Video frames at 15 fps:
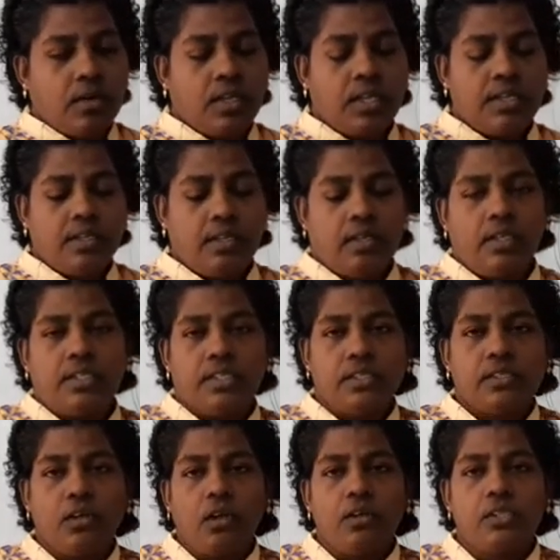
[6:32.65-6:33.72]
Okay, it
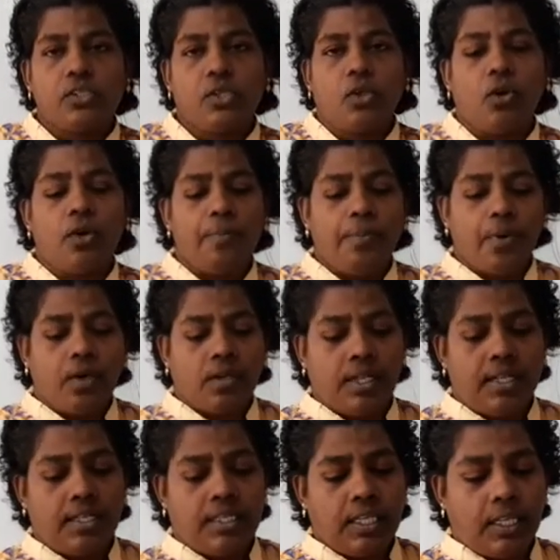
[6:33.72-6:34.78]
is not slope or
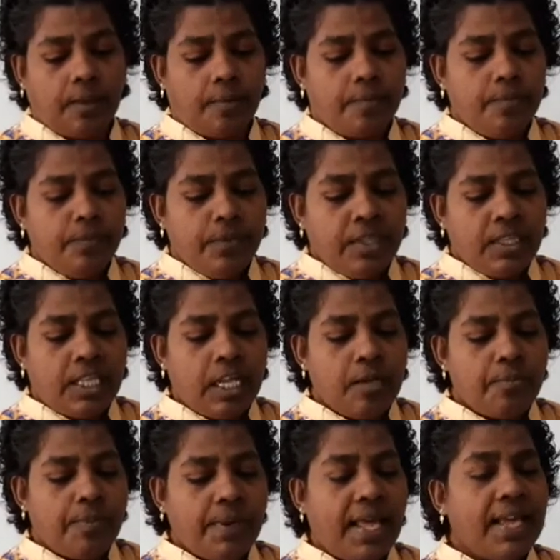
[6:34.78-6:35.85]
anything.
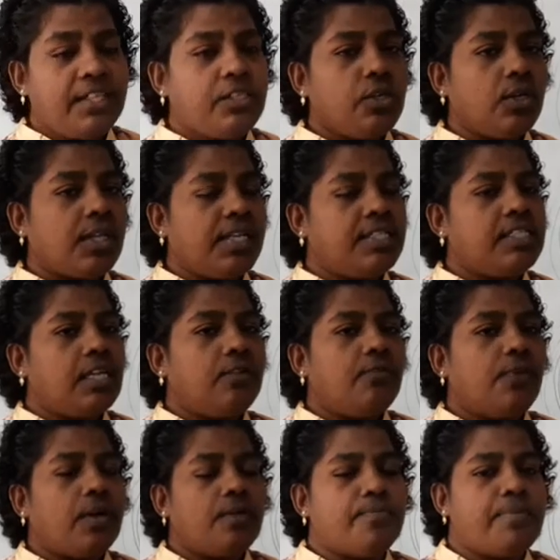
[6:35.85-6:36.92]
Then plateau region,
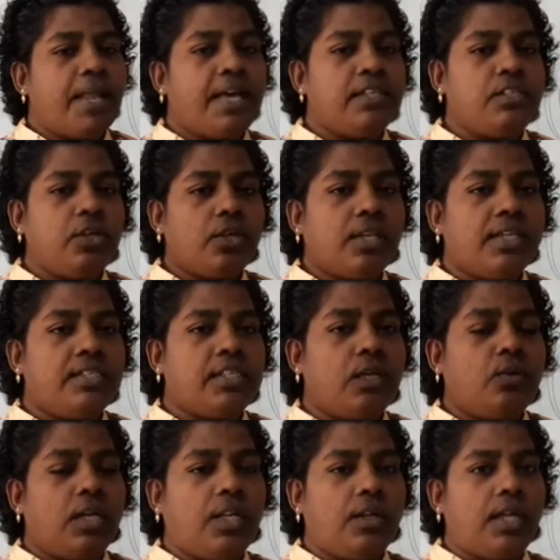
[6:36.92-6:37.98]
for plateau region
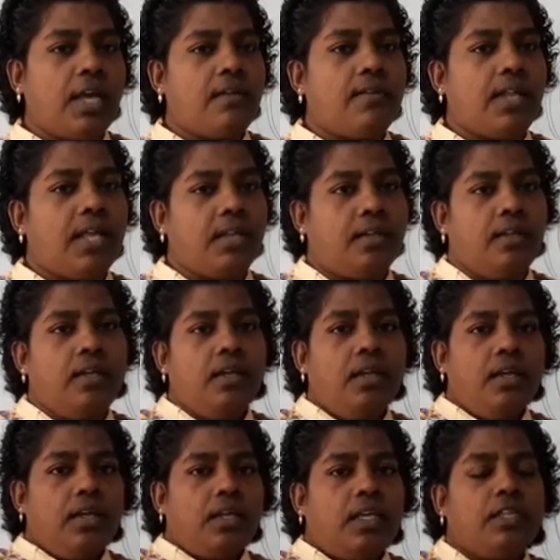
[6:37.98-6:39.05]
what we have learned,
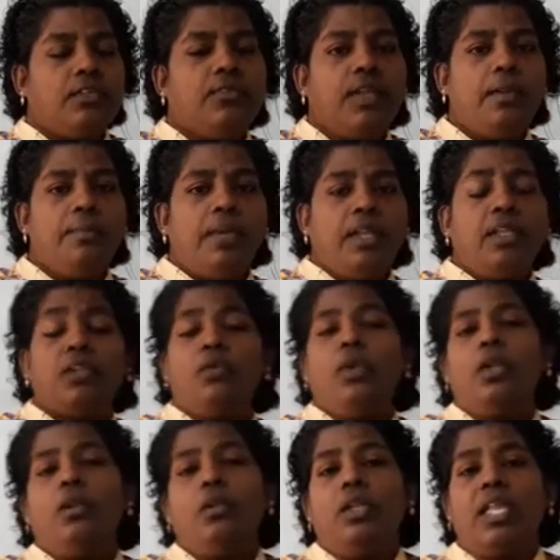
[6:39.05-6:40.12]

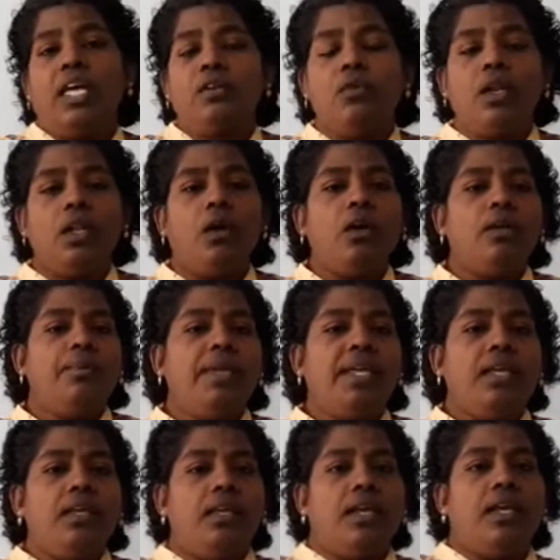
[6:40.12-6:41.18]
there will not
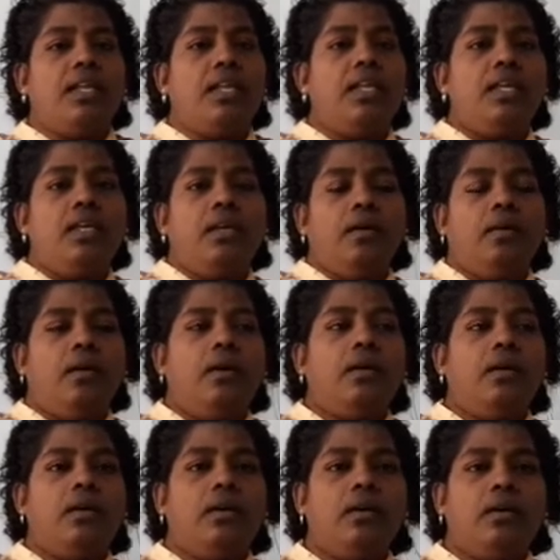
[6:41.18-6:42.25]
be any
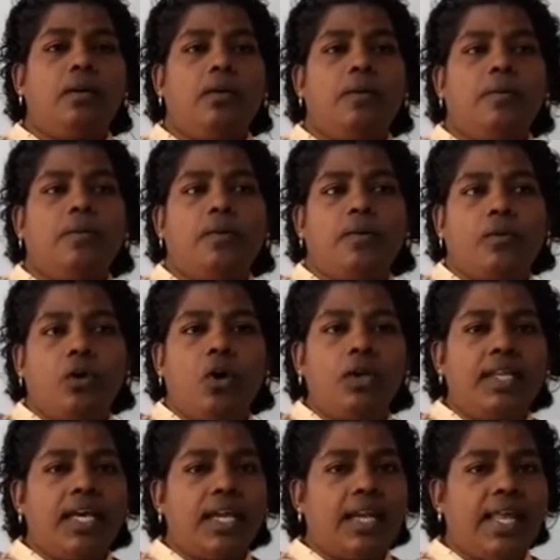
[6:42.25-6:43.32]

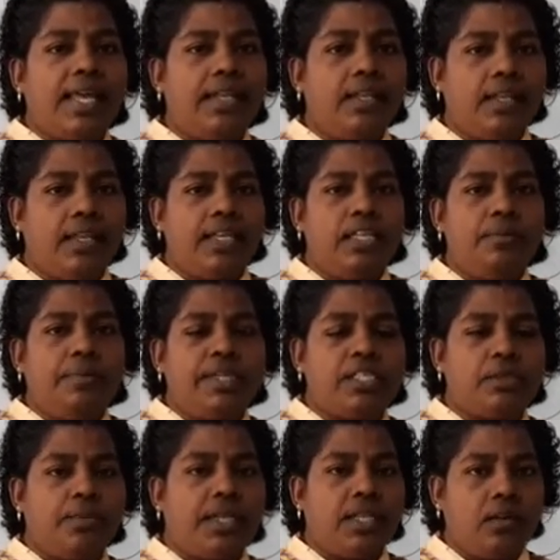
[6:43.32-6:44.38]
contour line in
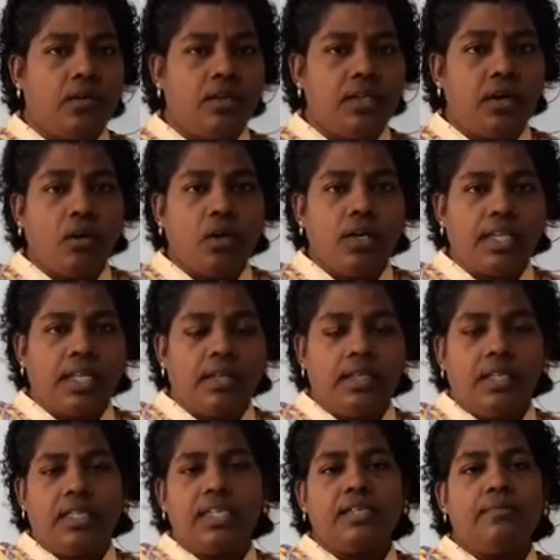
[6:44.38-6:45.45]
between or
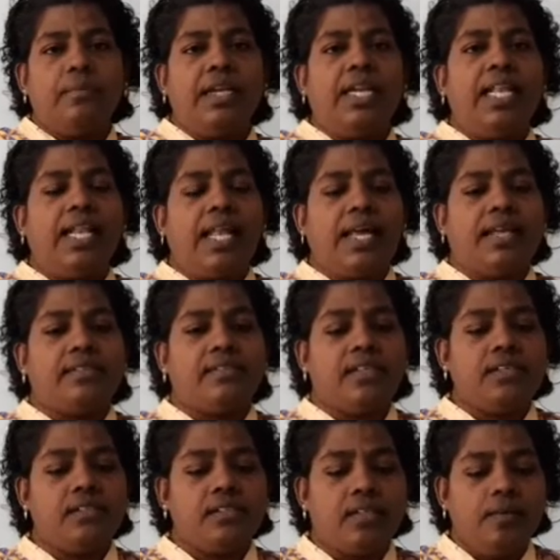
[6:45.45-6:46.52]
in the middle as
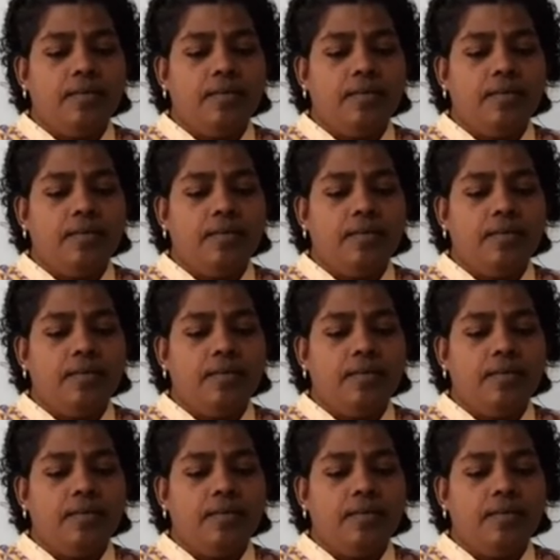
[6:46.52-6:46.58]
such.